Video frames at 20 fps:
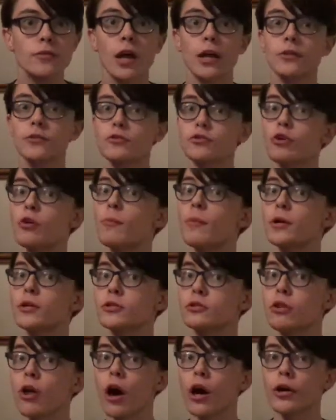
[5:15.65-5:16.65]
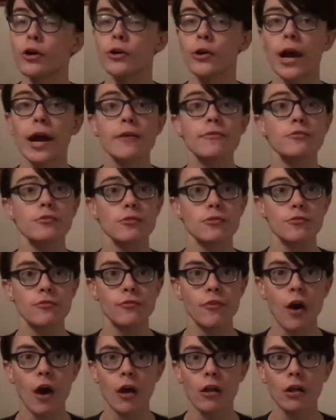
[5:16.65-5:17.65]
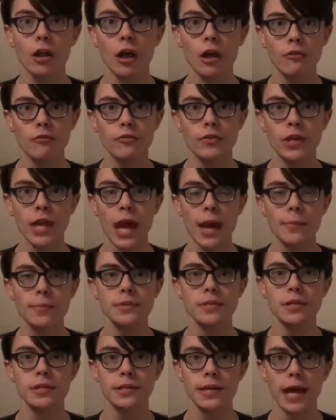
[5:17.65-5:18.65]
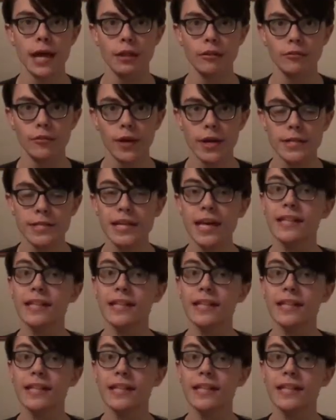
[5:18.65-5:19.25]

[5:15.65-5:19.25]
on so much longer after the fall of the Abbasid Caliphate